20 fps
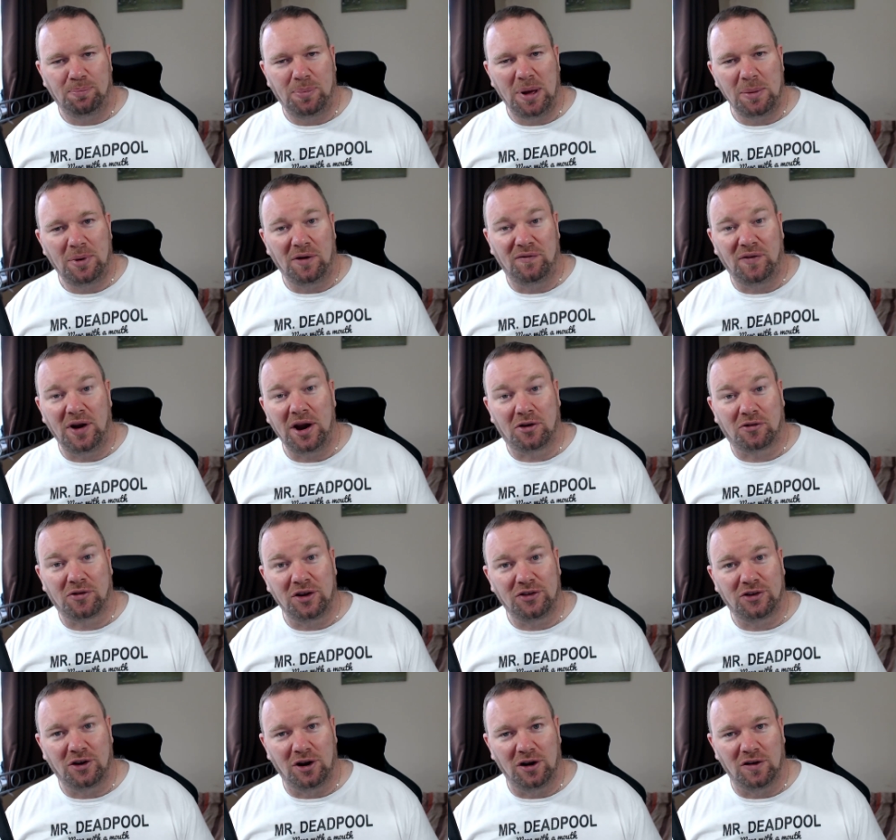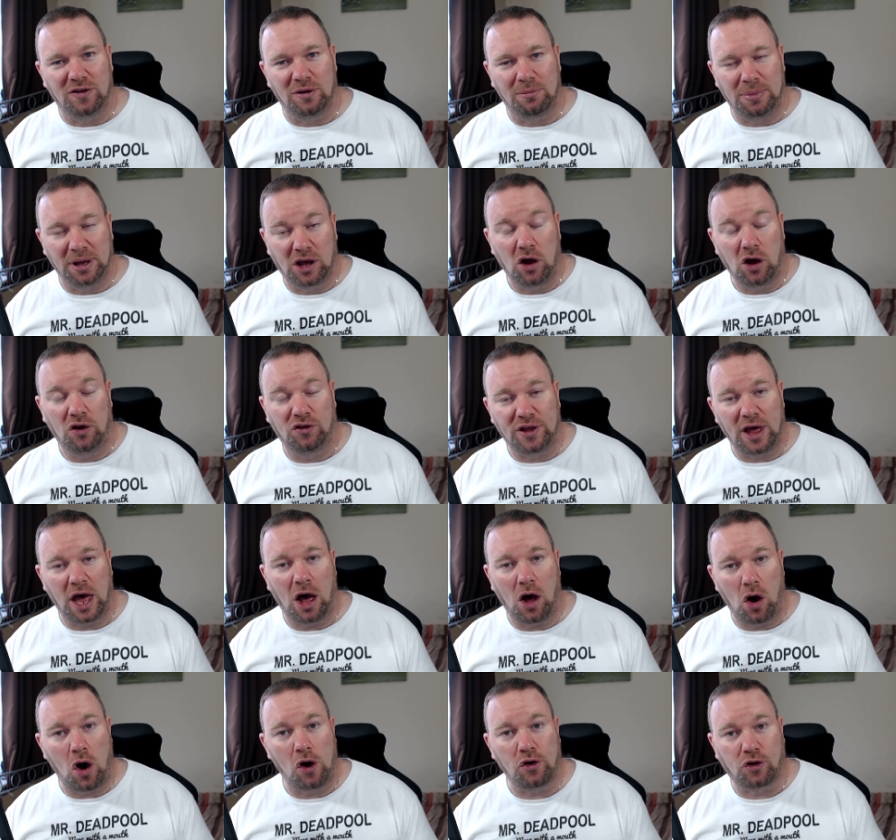people are very critical of them because
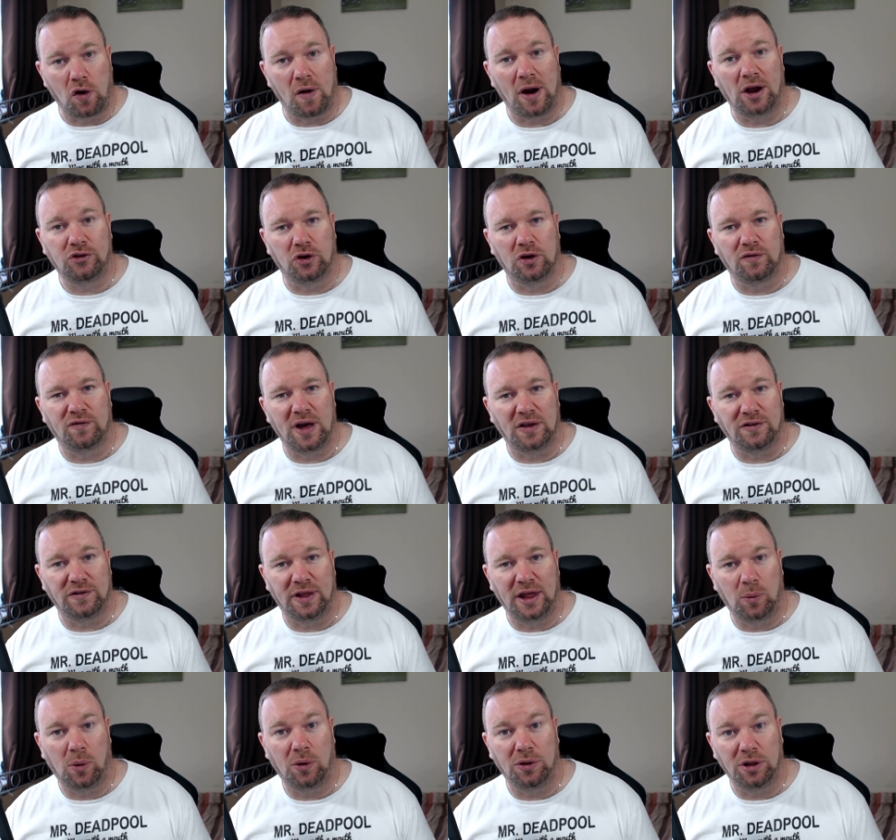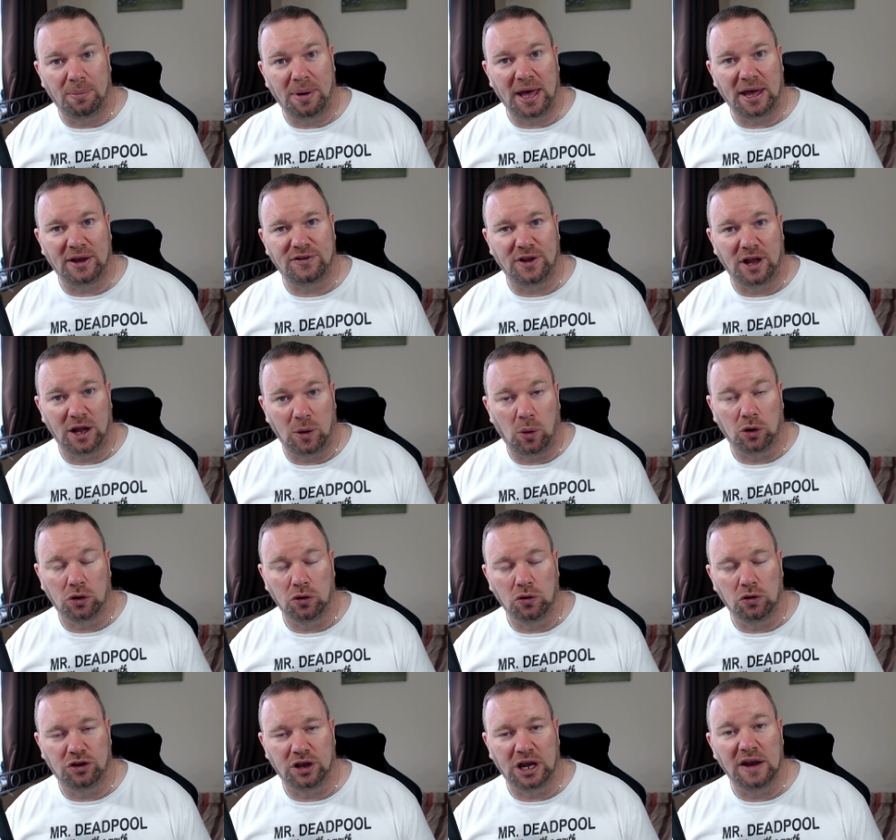they're hardcore Android fans and they want the best and they want
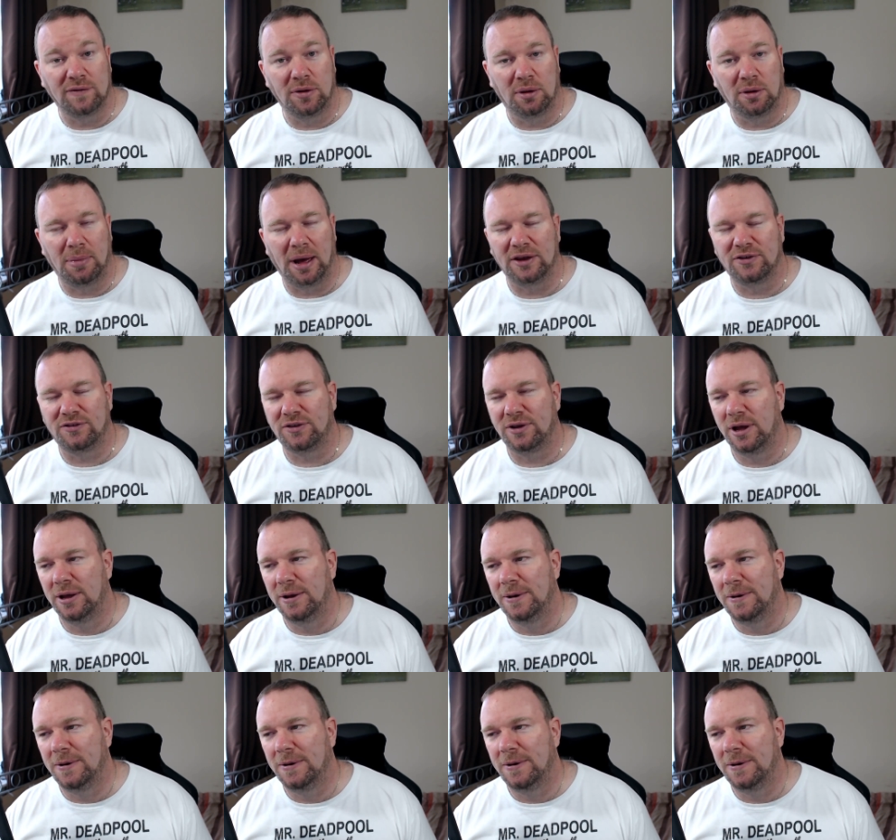Google to give them the best.